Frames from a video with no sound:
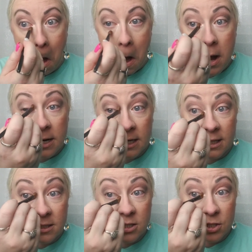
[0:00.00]
And again,
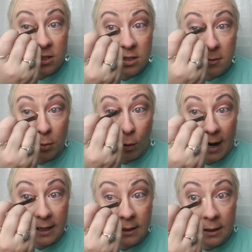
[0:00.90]
this is just to
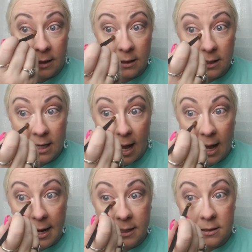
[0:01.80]
brighten the
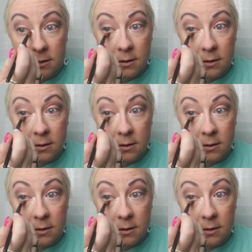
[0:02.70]
eyes.